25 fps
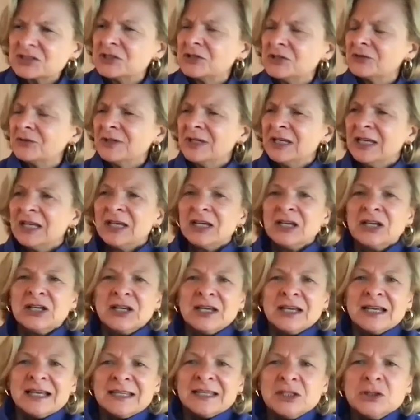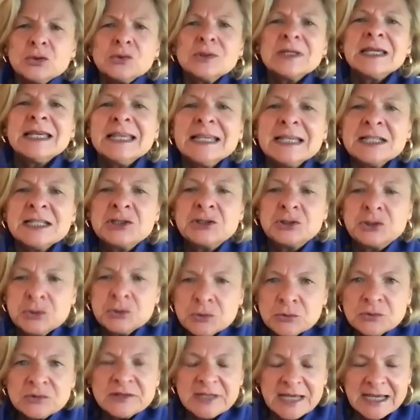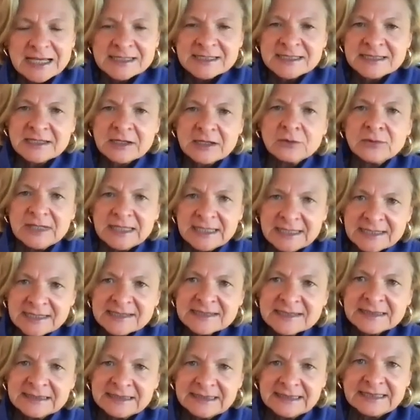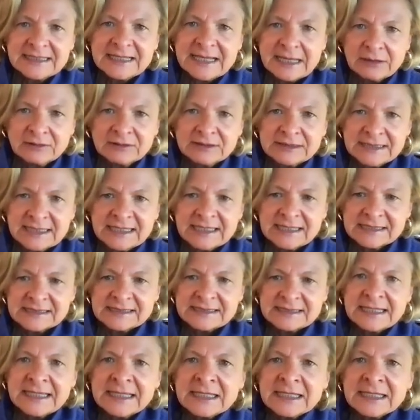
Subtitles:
You can't do that so easily nowadays.